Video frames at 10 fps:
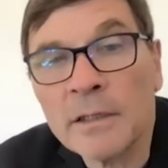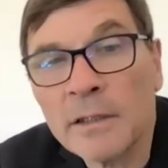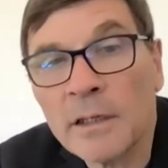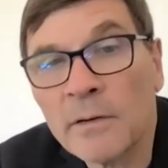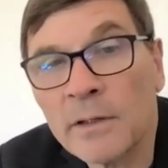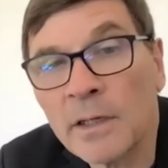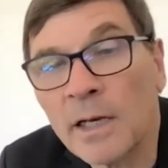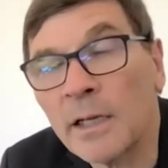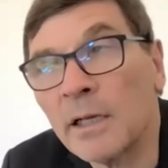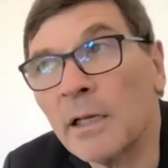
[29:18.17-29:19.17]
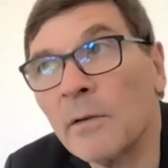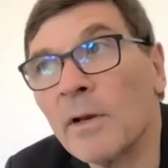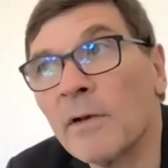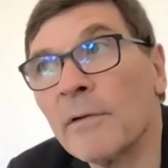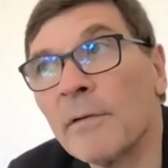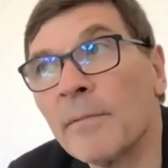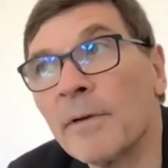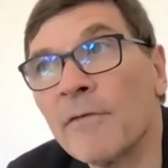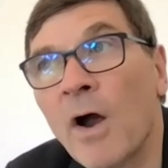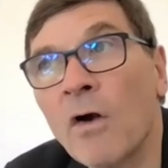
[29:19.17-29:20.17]
You know, and, and it went a
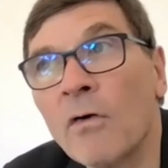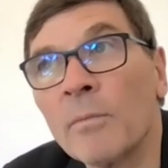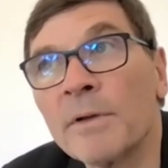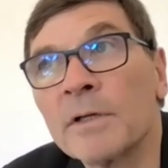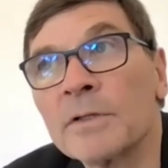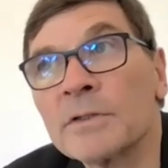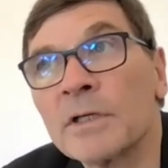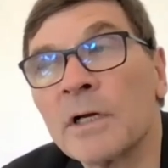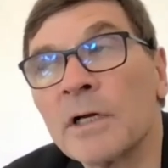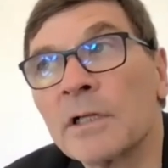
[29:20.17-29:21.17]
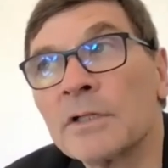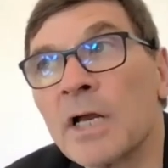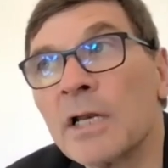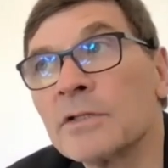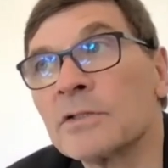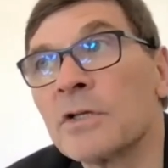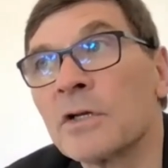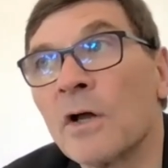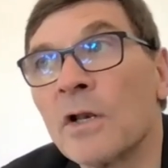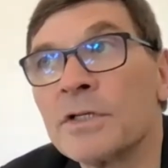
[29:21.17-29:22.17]
bit viral because I, I challenged
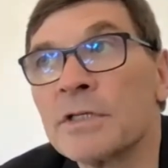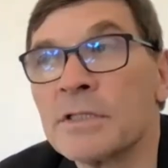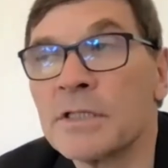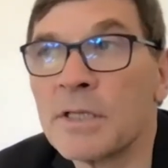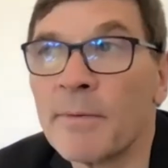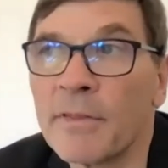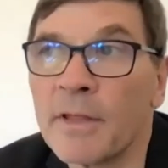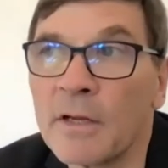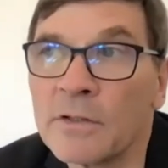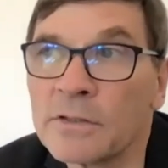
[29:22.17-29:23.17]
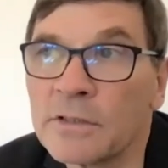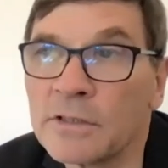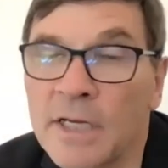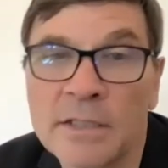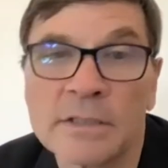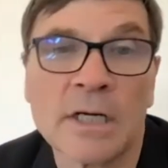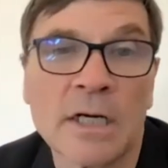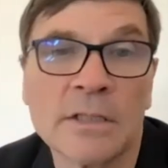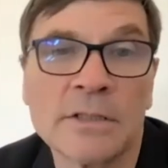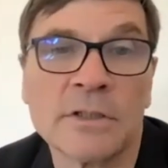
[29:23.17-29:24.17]
psychologists and systemic thinkers to take a
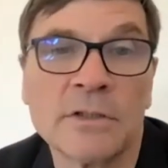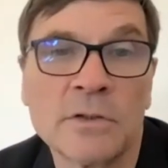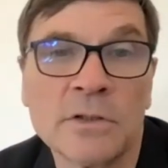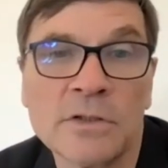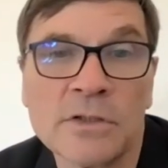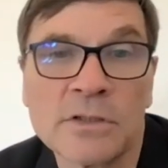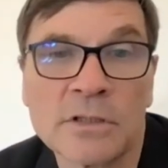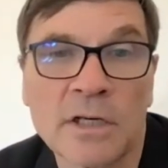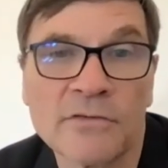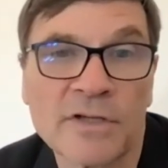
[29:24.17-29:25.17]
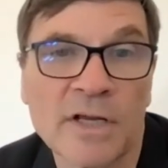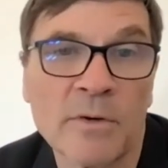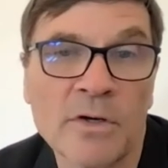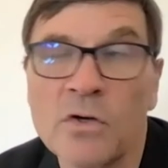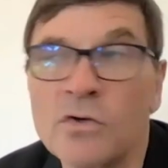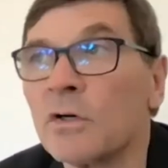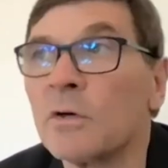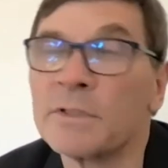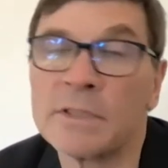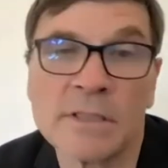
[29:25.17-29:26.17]
stance that you couldn't just kind of say we're neutral
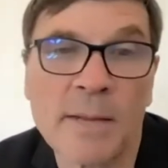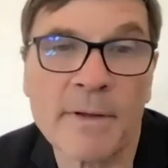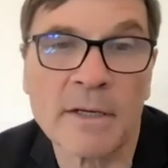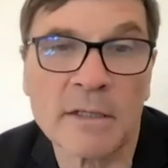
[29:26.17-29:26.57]
or we're systemic.